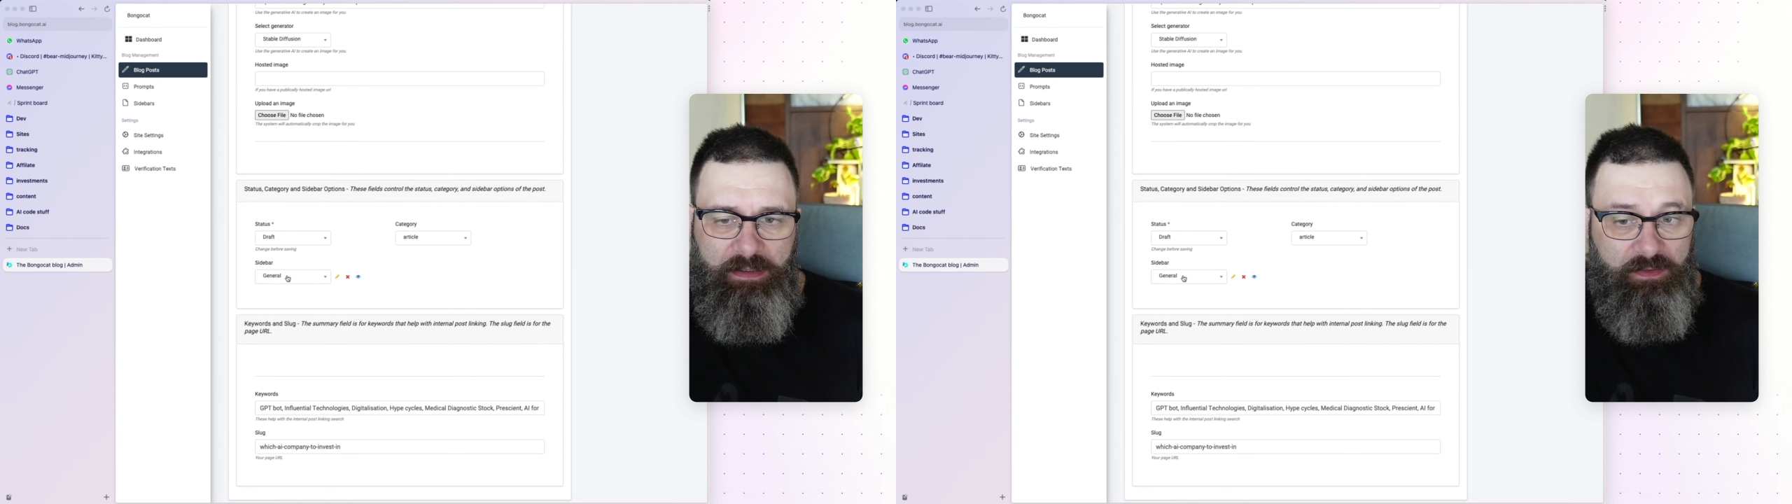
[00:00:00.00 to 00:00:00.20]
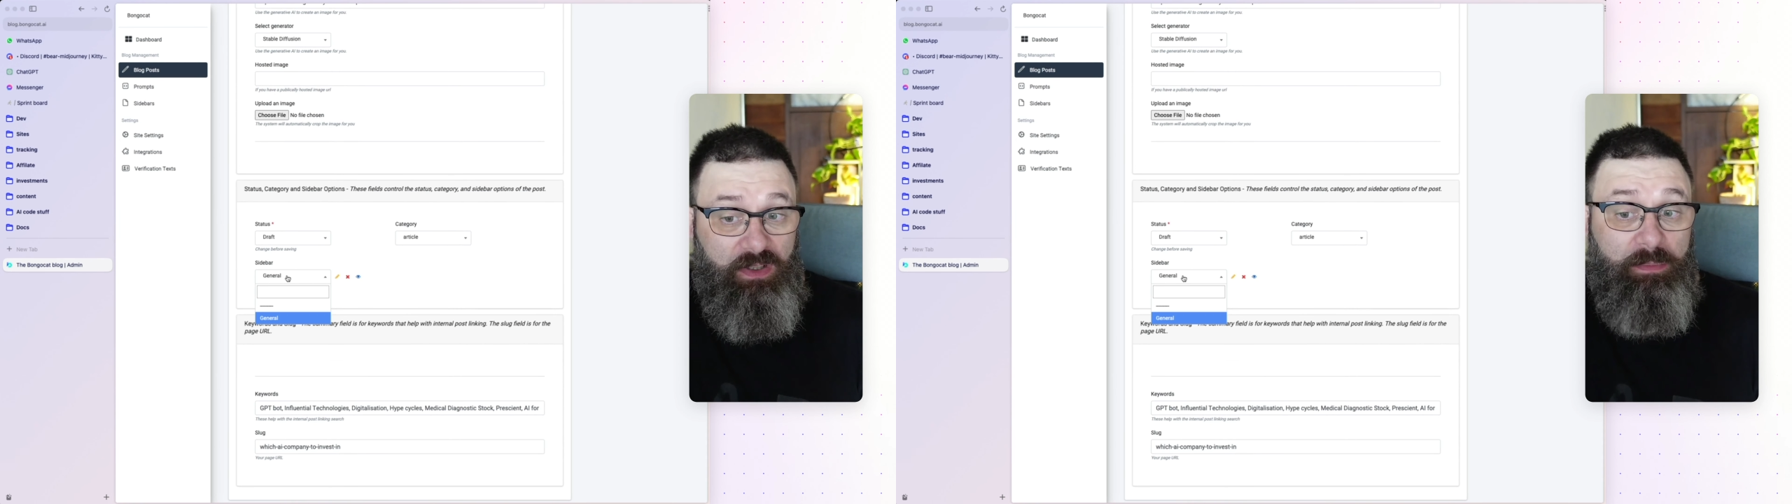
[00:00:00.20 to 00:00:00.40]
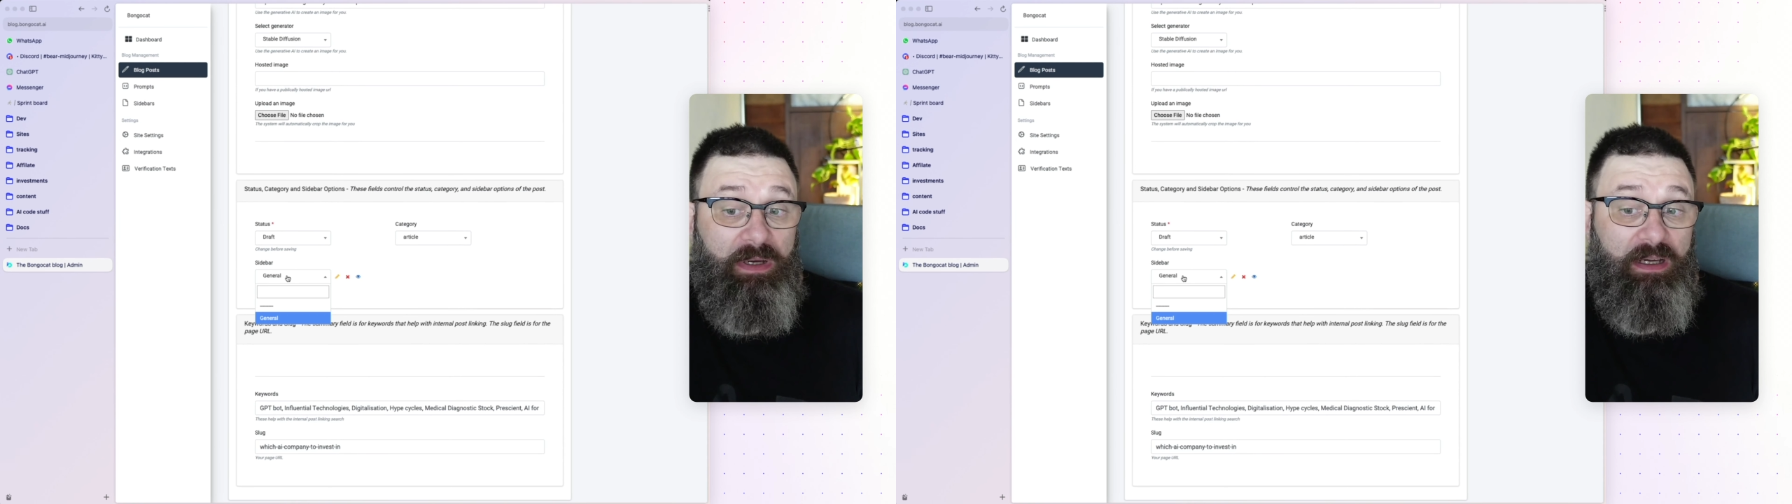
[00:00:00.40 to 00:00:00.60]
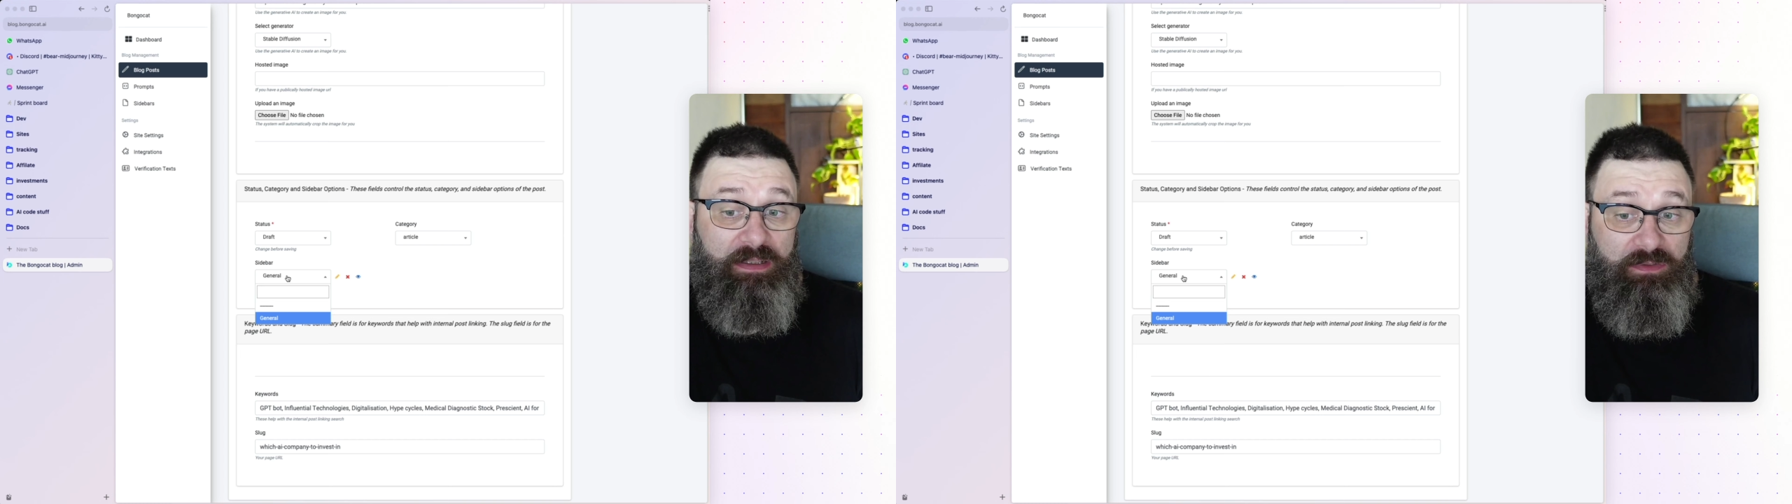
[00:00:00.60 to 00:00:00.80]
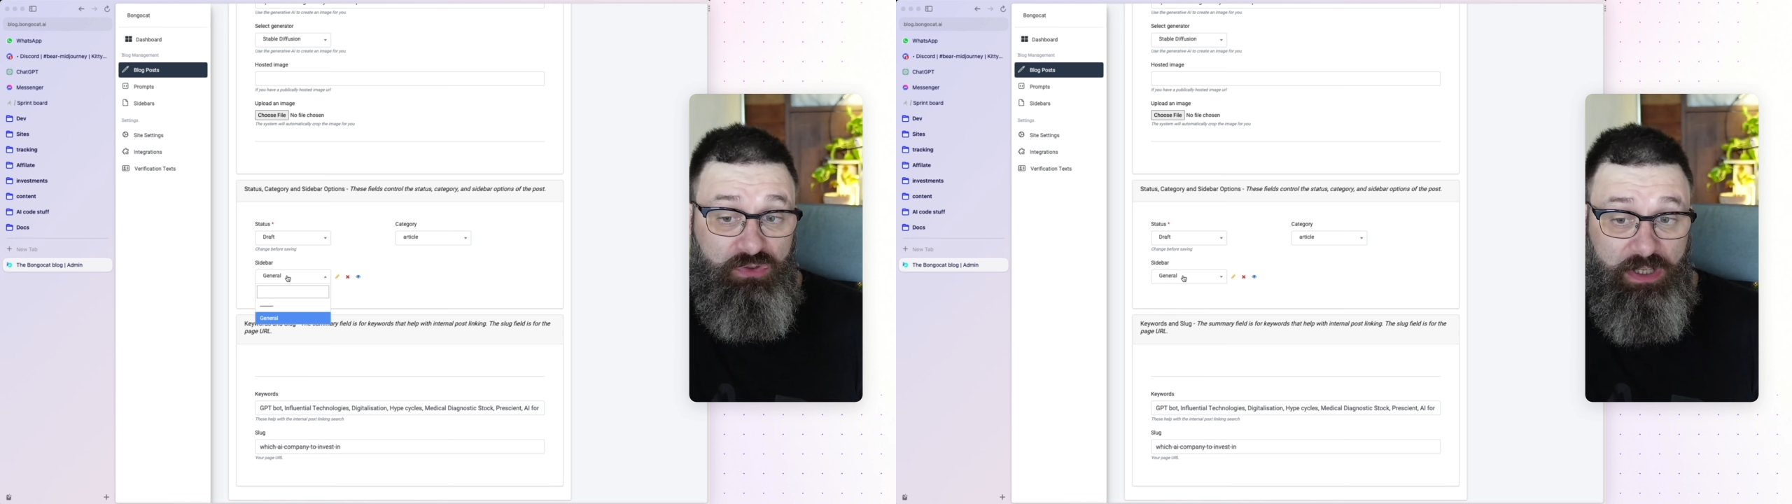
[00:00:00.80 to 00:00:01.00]
sidebar
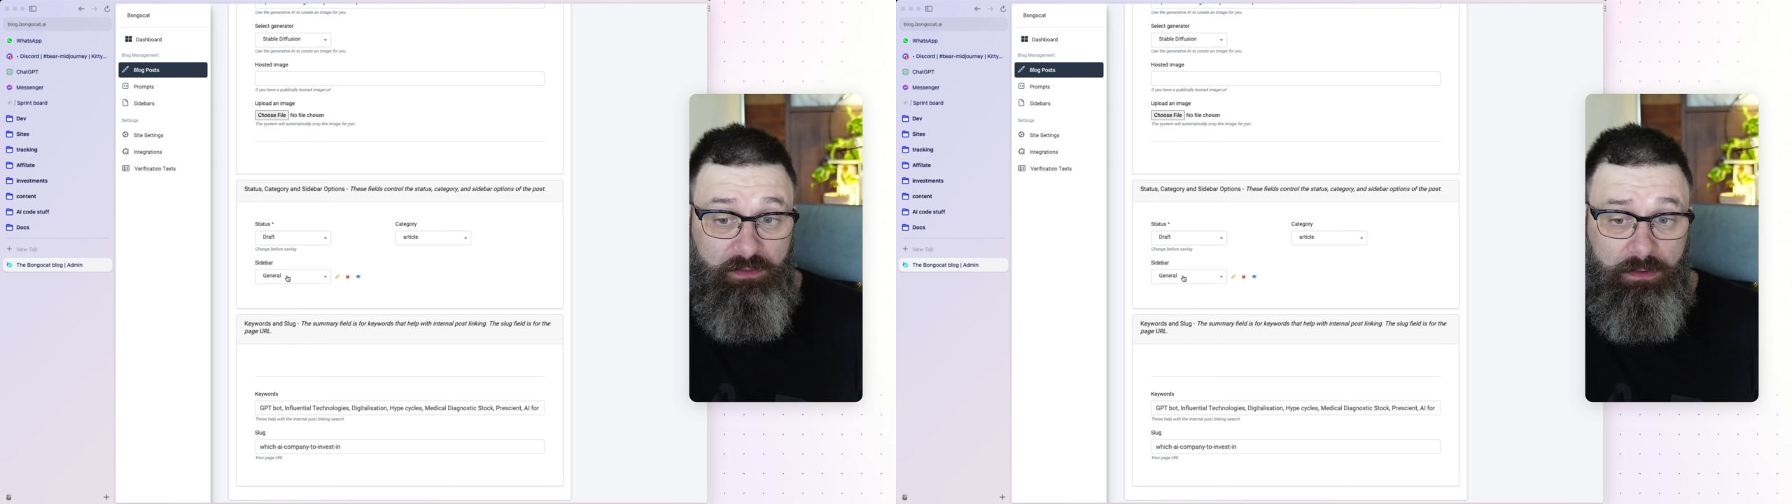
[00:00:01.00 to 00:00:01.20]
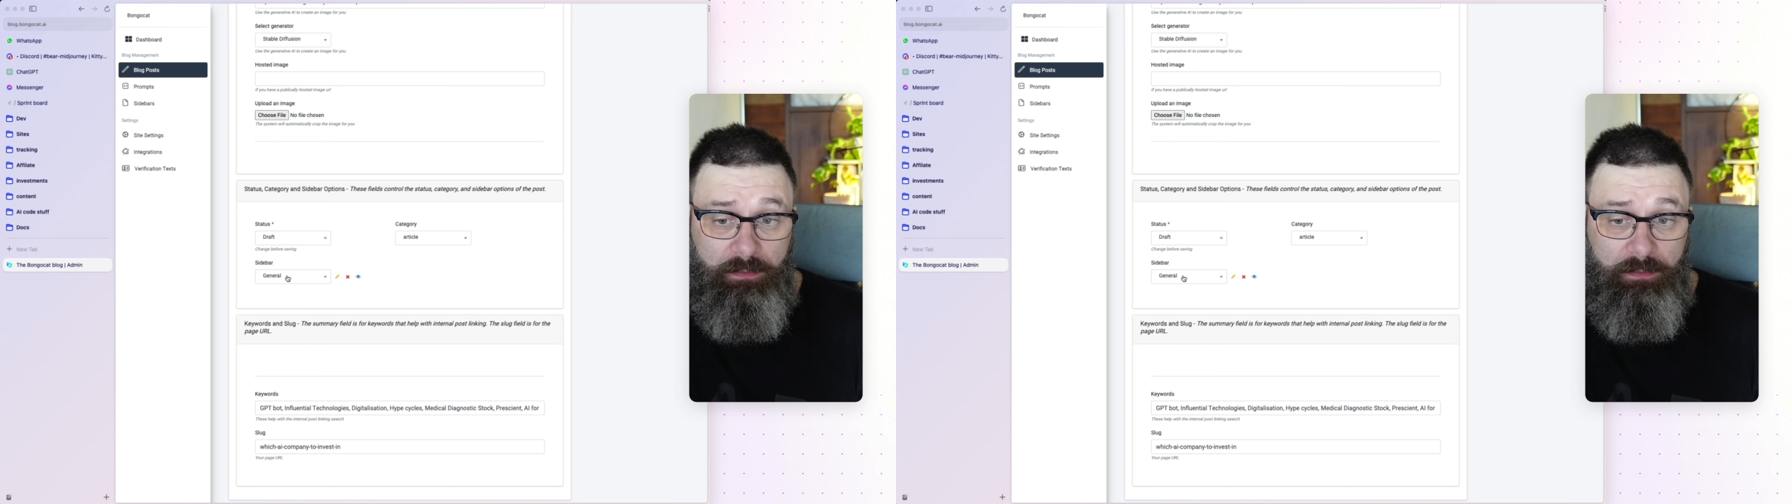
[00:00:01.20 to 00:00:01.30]
is general.